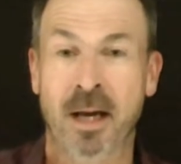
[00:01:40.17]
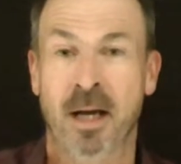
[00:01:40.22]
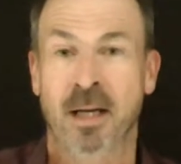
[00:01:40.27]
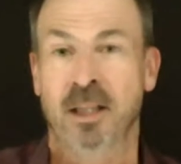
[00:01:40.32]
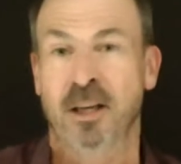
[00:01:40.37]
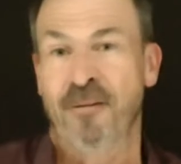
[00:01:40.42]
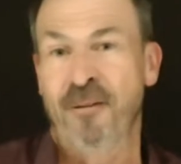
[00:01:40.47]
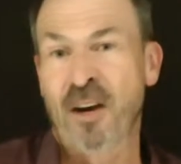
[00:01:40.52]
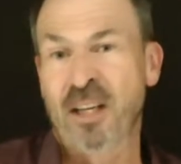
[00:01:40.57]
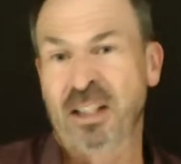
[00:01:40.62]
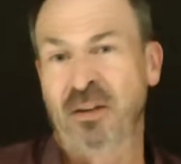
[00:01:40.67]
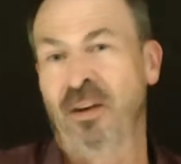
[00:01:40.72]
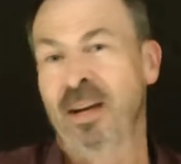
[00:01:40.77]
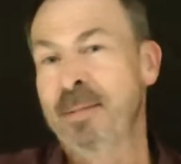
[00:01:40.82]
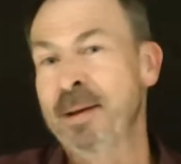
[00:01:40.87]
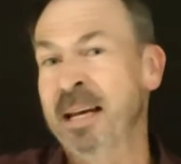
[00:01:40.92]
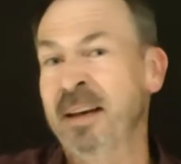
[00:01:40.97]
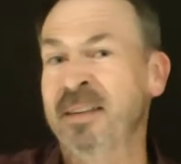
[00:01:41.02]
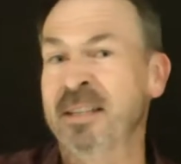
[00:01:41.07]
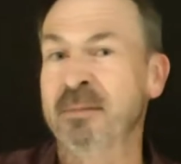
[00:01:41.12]
So first of all, let
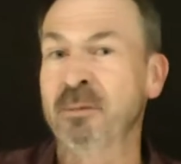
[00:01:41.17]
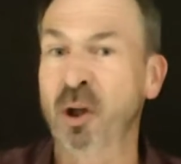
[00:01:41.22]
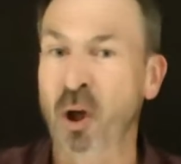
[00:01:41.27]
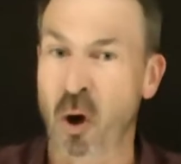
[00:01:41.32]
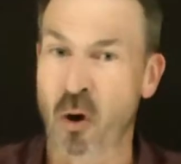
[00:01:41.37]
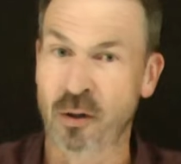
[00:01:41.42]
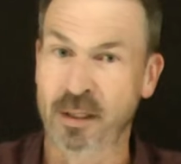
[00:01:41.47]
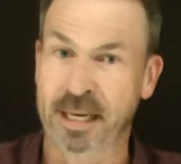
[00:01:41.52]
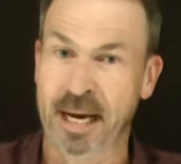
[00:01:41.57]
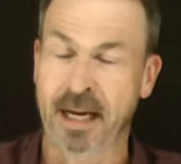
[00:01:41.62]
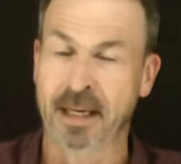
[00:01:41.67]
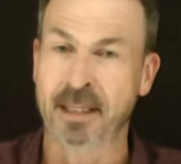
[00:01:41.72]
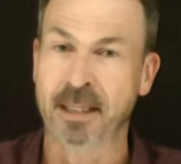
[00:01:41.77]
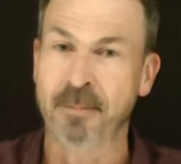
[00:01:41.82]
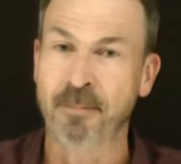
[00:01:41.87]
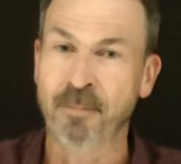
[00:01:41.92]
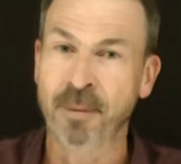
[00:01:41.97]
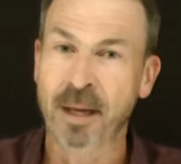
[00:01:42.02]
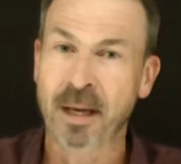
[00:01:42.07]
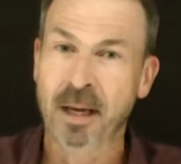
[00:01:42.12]
me give you some
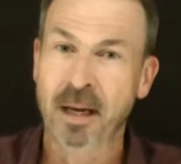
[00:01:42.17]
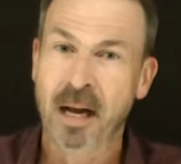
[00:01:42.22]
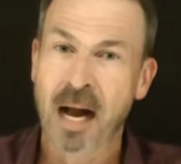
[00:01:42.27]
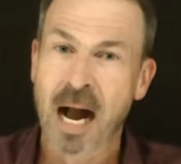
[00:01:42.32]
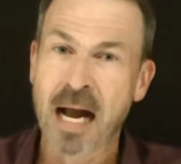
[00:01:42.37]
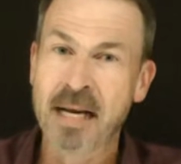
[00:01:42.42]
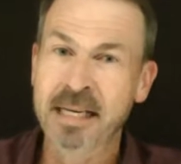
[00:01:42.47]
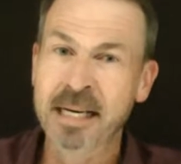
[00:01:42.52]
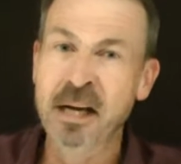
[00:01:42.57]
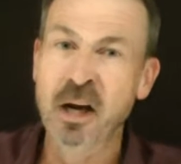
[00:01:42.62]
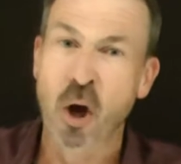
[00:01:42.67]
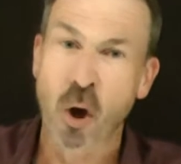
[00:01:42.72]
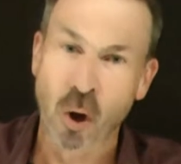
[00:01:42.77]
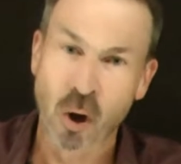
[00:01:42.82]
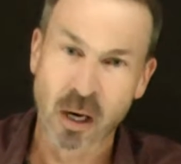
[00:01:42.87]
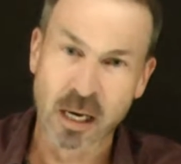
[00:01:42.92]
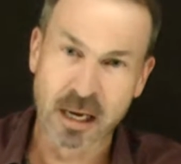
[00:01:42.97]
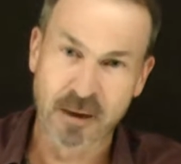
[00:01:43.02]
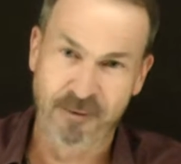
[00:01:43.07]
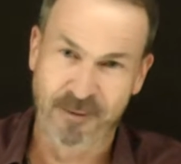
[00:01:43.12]
context. I did an
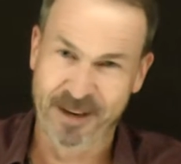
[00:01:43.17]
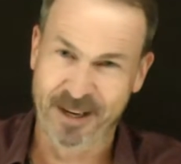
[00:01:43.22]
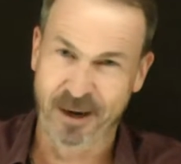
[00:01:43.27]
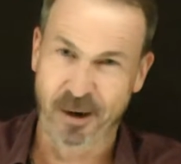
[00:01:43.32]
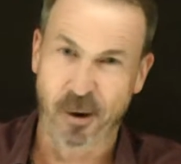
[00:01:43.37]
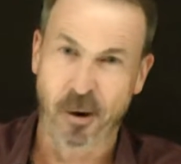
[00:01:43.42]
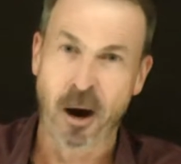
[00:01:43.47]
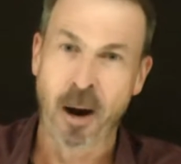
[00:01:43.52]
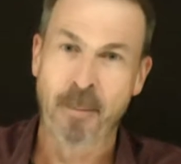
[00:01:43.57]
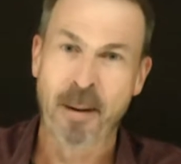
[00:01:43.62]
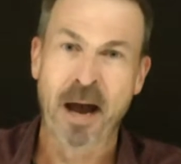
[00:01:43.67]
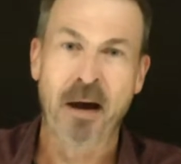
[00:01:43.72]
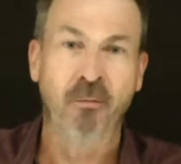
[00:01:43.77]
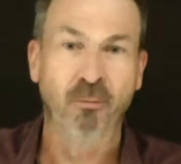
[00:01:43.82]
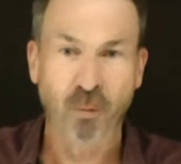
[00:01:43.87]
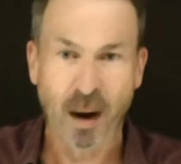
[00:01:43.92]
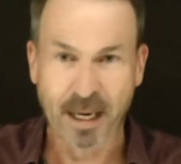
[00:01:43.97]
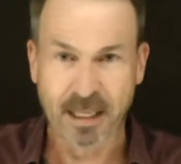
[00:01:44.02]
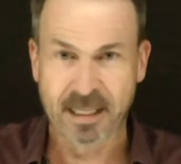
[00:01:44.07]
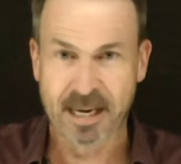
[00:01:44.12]
earlier video
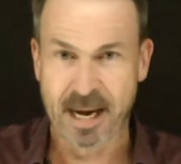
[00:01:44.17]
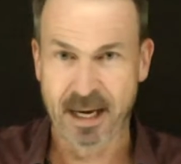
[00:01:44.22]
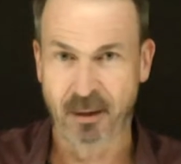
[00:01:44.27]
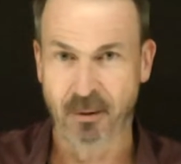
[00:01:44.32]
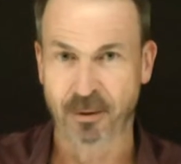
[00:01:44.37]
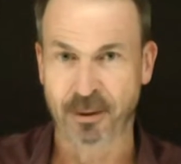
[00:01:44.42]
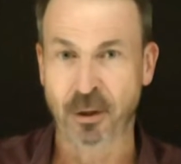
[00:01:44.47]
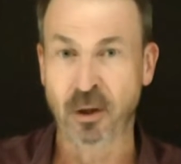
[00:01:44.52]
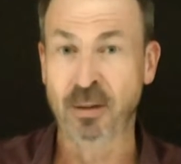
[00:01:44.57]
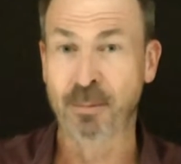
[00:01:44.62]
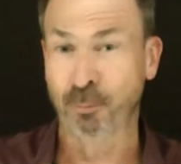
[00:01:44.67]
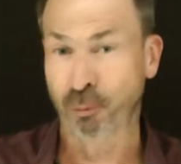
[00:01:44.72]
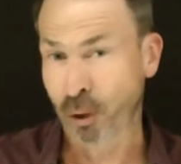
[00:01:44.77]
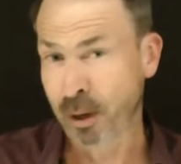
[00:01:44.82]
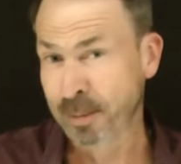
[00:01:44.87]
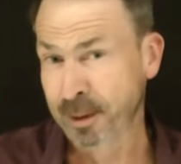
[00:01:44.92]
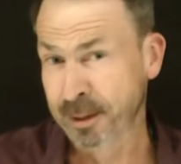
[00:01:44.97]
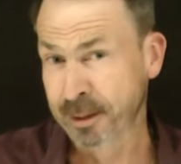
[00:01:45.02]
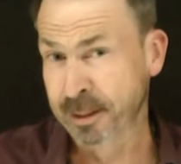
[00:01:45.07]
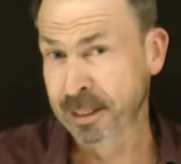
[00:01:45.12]
about rectangles whose
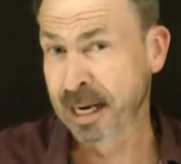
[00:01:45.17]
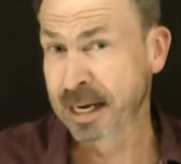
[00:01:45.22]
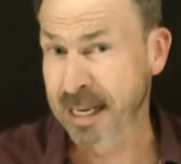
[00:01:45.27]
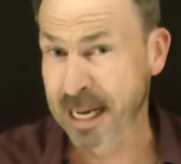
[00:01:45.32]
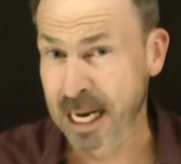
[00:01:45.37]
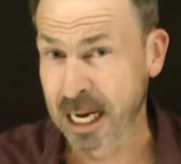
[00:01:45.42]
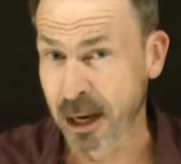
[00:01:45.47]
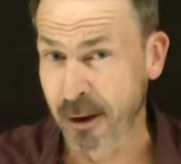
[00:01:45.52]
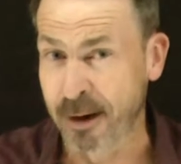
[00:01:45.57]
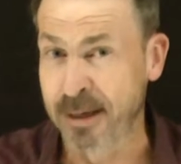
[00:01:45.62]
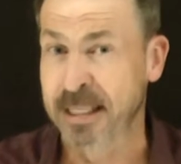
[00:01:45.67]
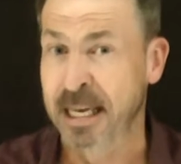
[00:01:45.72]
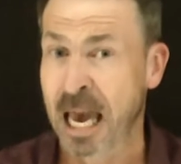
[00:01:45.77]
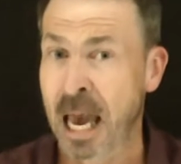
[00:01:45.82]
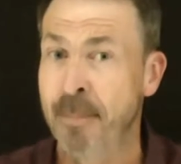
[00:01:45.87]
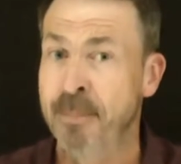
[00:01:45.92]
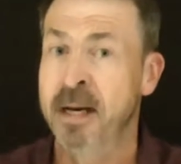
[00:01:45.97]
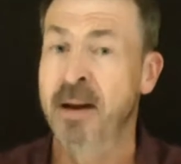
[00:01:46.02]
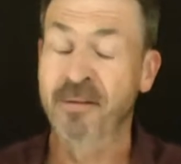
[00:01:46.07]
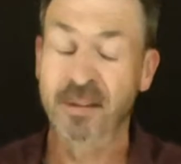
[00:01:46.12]
perimeters and areas
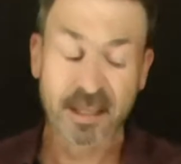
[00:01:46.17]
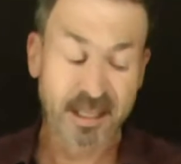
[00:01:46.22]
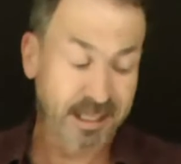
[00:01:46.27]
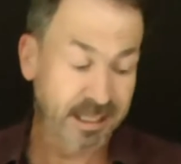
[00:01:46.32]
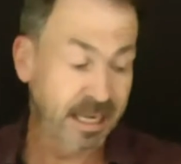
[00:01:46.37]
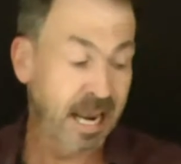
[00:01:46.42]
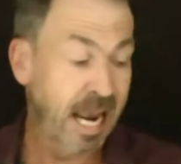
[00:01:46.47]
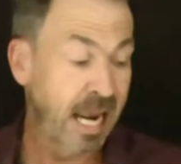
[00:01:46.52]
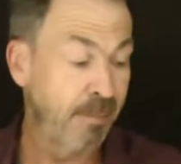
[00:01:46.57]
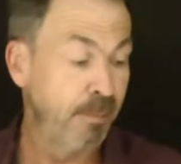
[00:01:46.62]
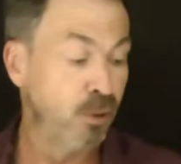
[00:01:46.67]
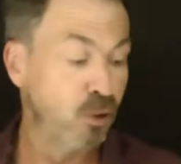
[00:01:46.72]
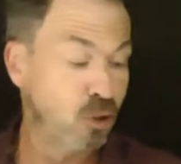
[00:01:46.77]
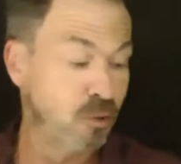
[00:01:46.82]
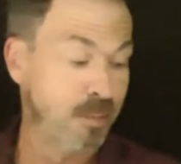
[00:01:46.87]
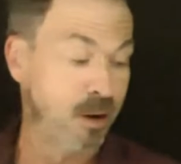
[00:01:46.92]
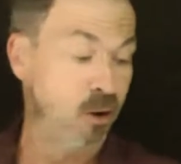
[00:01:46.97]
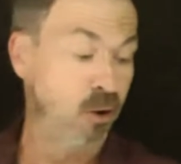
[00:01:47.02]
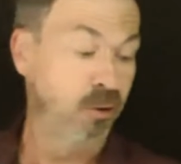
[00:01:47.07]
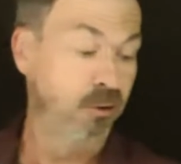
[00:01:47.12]
happen to have the same
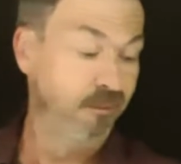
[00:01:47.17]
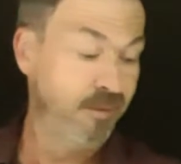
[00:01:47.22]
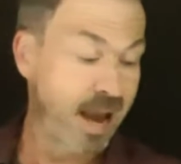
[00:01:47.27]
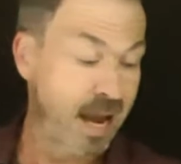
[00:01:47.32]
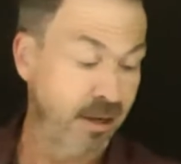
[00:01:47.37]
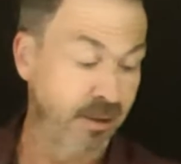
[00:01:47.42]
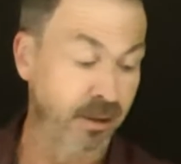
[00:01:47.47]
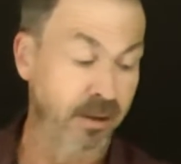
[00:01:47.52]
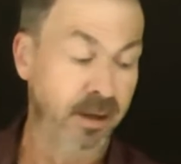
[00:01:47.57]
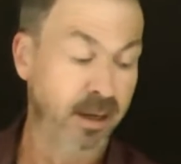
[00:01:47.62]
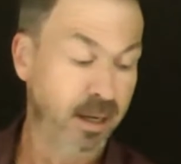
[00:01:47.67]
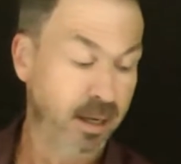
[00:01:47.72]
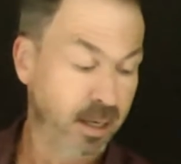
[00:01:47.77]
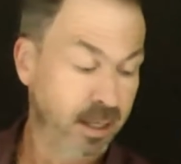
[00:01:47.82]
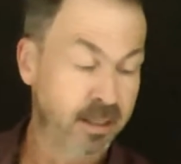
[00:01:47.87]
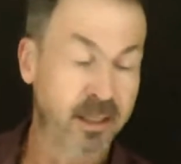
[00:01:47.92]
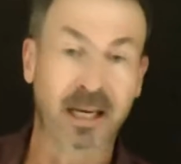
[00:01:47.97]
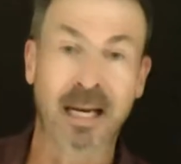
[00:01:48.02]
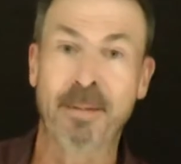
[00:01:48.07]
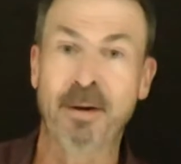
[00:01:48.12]
numerical value.
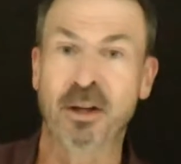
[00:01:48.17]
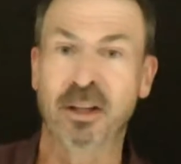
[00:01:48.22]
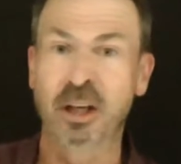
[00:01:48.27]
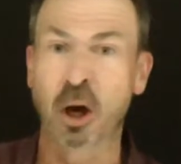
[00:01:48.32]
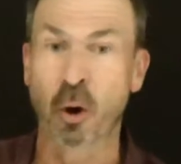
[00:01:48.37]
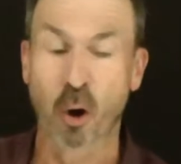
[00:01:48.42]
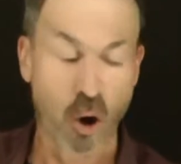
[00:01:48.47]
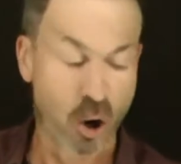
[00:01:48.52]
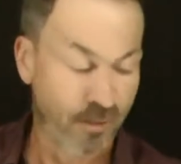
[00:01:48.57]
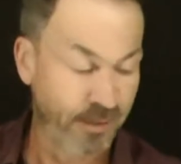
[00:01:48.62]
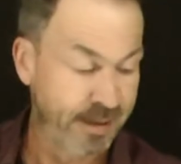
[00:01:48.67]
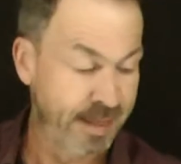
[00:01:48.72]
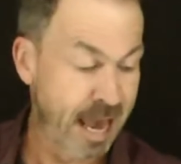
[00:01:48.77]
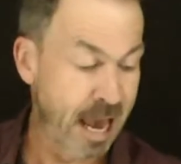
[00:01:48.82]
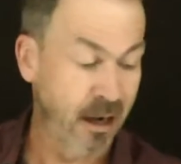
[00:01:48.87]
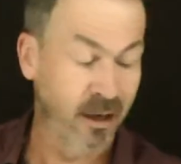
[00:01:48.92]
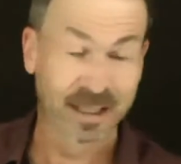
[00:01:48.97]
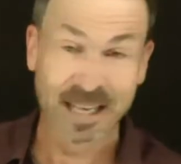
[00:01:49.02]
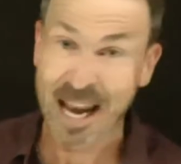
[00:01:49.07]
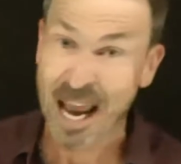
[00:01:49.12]
So let me just go over
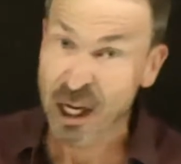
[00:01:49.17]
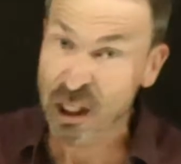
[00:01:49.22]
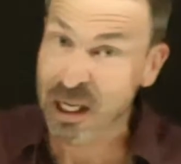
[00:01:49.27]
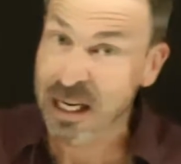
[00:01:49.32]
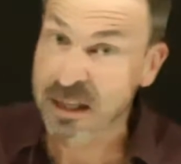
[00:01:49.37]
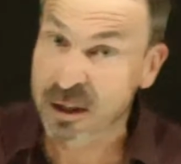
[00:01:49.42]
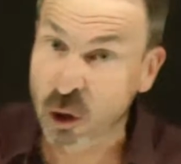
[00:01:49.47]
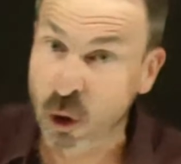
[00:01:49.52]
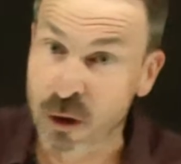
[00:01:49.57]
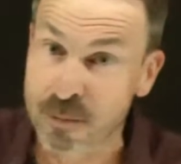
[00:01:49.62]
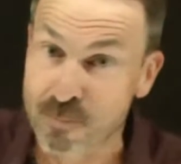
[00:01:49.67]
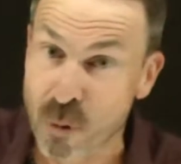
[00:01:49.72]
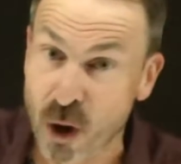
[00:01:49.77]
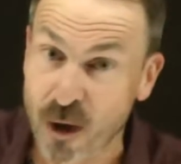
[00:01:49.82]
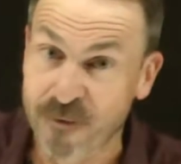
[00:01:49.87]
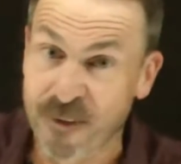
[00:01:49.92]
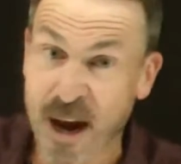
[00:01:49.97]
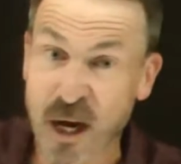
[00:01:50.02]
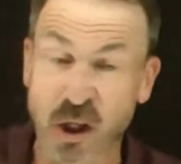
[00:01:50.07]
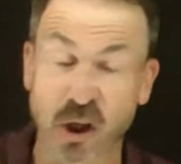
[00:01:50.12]
that, because that actually is good
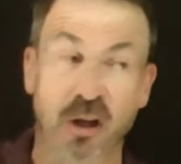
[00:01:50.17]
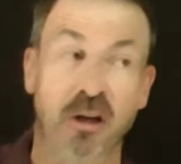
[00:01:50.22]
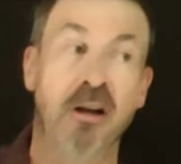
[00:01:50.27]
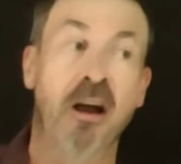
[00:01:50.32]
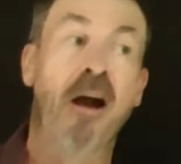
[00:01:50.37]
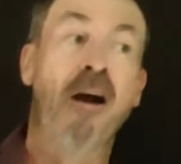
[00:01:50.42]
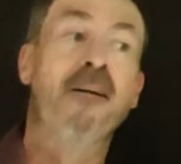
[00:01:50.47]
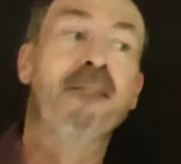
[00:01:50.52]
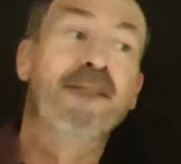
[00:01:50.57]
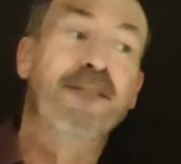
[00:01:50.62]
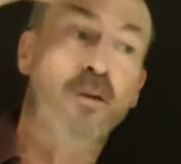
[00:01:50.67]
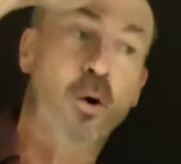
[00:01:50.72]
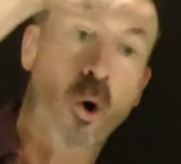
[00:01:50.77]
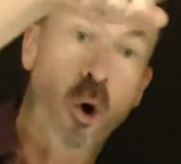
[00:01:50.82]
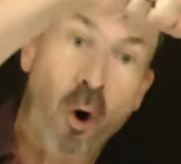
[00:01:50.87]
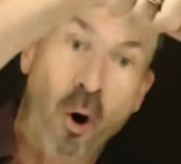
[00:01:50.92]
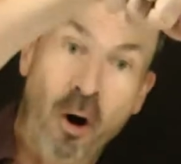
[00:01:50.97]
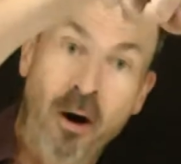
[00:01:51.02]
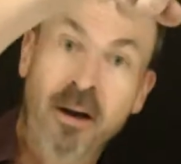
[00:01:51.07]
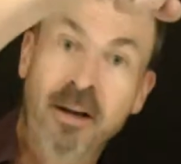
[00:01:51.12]
motivation
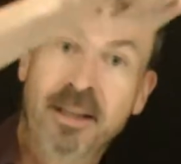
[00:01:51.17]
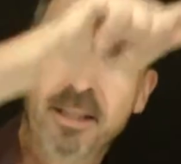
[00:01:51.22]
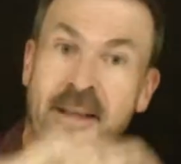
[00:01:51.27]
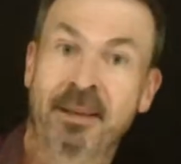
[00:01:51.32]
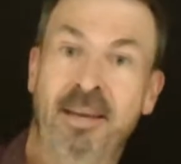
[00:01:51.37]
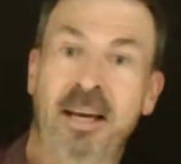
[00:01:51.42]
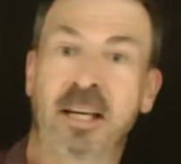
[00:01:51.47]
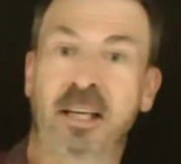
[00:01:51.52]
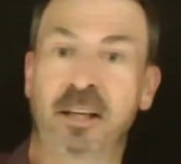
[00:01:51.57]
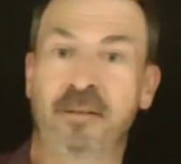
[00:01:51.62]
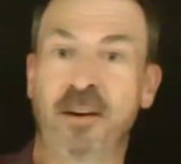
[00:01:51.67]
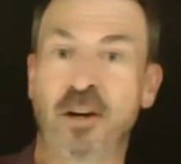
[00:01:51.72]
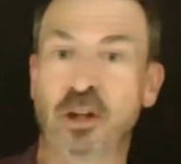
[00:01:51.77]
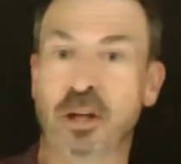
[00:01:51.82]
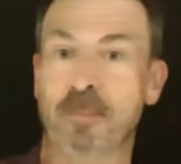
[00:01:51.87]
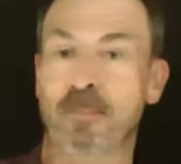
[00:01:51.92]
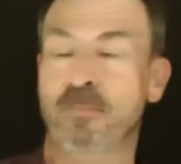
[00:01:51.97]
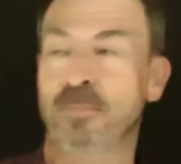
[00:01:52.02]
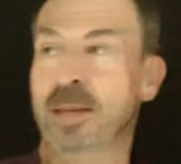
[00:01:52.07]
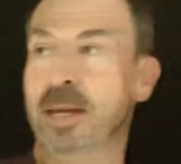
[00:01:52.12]
for synthetic
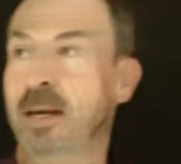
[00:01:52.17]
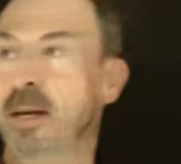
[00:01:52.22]
division.